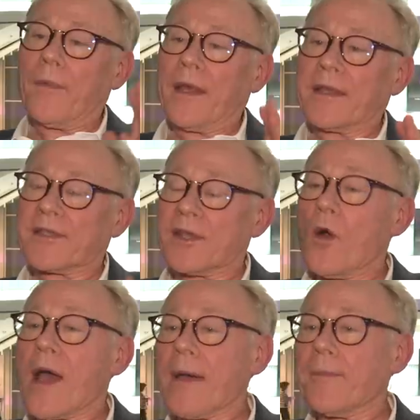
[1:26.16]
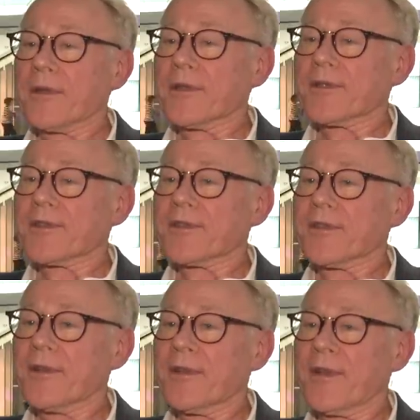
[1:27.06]
It so happens
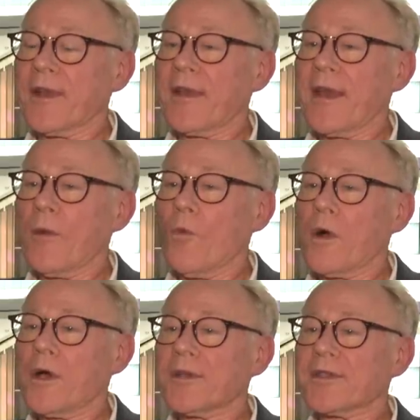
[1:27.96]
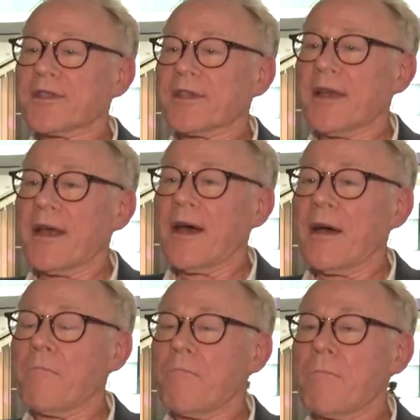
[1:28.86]
that there was
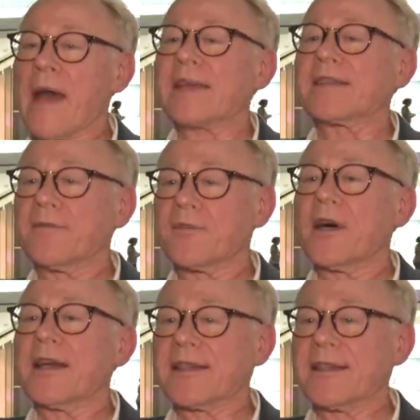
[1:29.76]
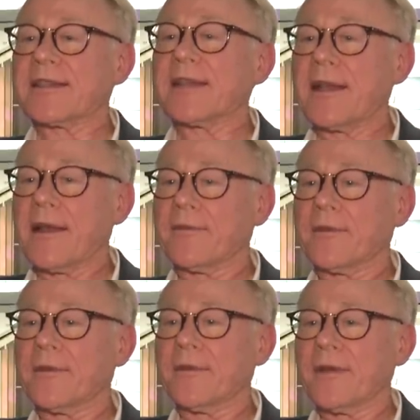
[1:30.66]
a massive rise in sea
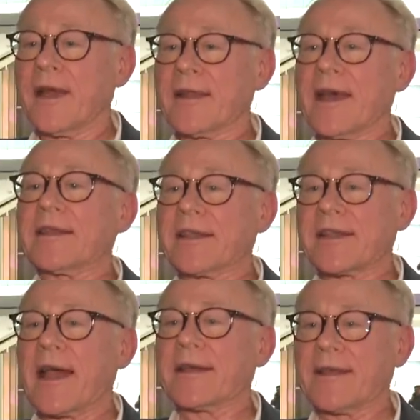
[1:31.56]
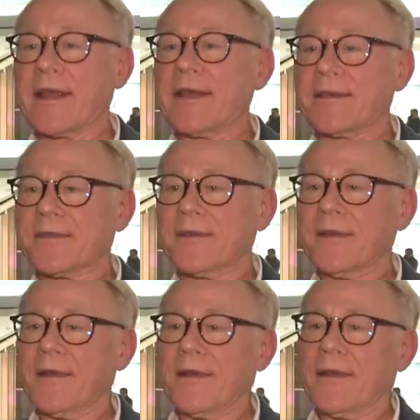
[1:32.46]
level at that exact date.
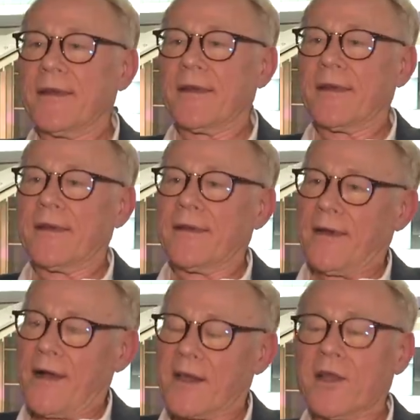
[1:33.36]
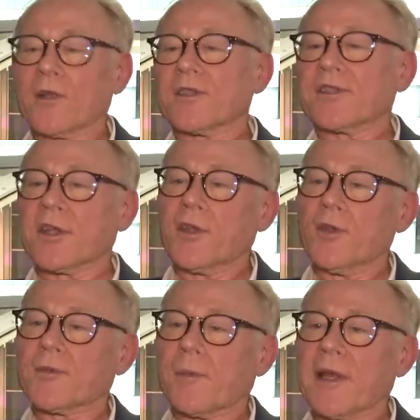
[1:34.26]
Archaeologists
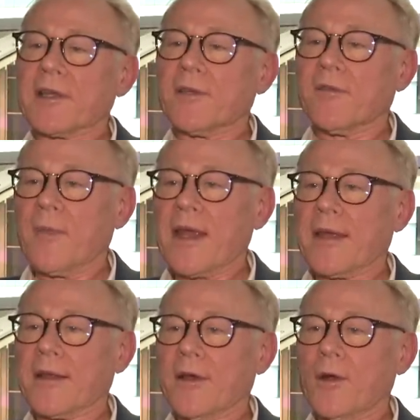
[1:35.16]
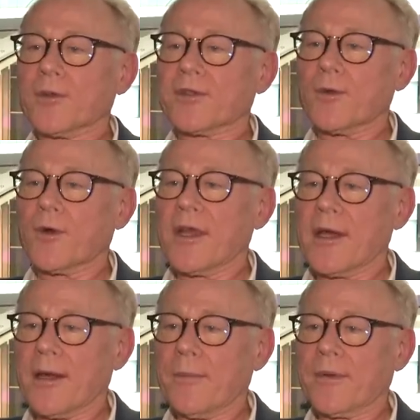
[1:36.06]
accuse Plato of making the whole story
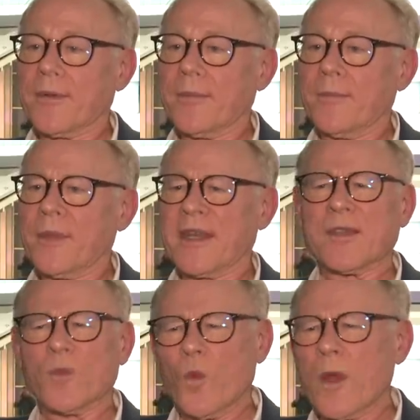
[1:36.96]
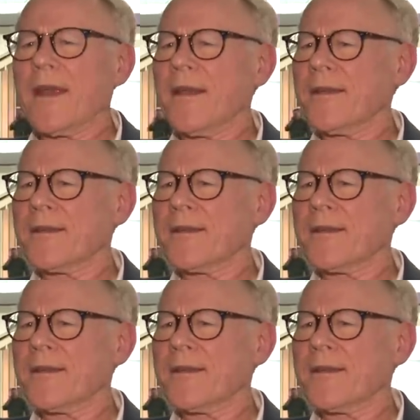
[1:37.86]
up, but it's weird